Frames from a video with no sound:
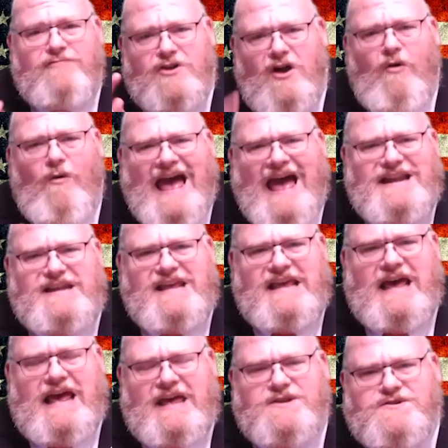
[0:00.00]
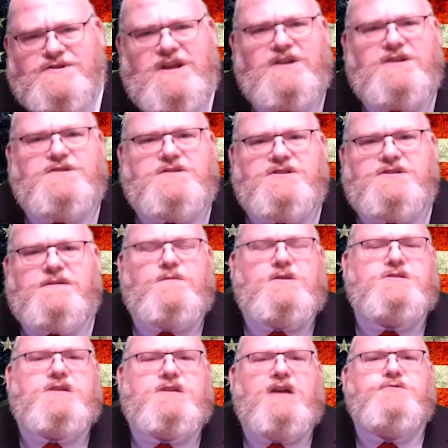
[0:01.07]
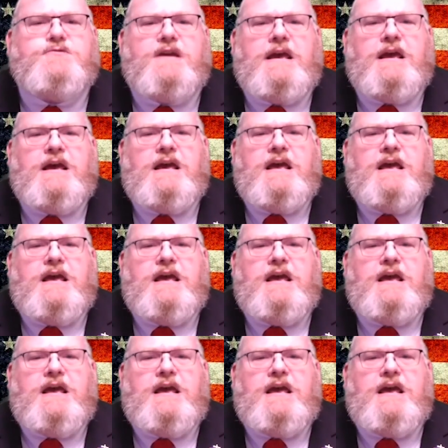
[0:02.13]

no idea as citizens of this country